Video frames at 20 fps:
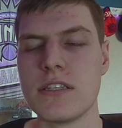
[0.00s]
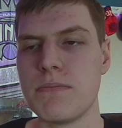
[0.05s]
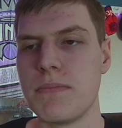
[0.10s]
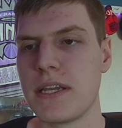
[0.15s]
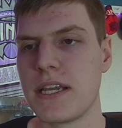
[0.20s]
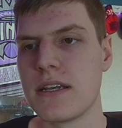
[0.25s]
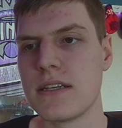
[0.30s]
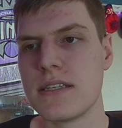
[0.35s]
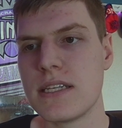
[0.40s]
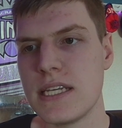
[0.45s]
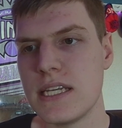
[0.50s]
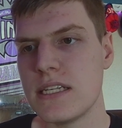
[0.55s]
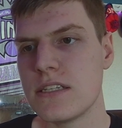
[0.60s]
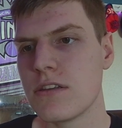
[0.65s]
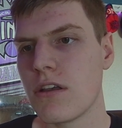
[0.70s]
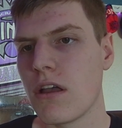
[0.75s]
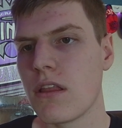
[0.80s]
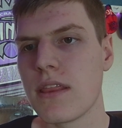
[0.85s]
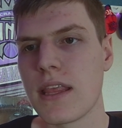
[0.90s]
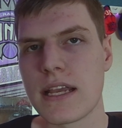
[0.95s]
because he's
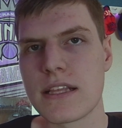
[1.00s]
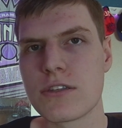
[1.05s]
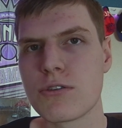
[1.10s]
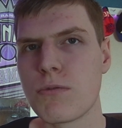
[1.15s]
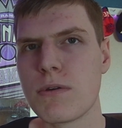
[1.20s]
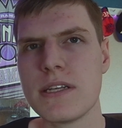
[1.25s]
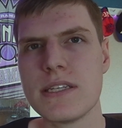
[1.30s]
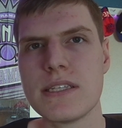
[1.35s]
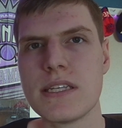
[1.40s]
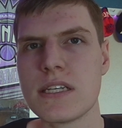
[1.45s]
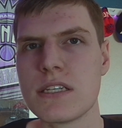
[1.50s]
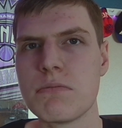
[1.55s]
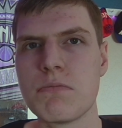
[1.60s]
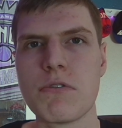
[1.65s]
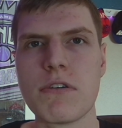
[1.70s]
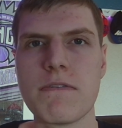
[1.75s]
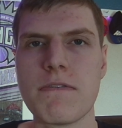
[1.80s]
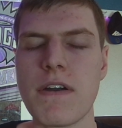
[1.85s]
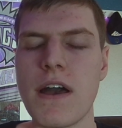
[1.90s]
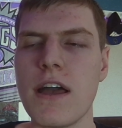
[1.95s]
on
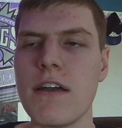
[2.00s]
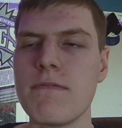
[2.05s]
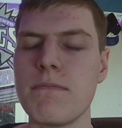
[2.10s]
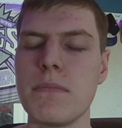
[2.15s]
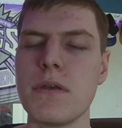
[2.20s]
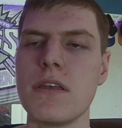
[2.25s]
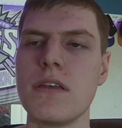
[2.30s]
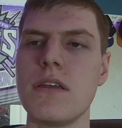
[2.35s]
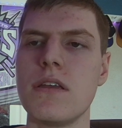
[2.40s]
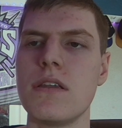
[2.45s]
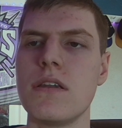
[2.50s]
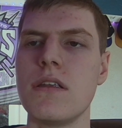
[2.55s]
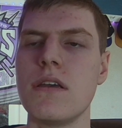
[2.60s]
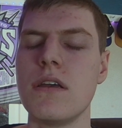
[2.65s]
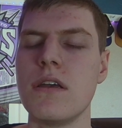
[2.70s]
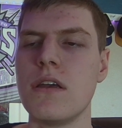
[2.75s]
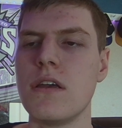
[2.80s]
$26.5 million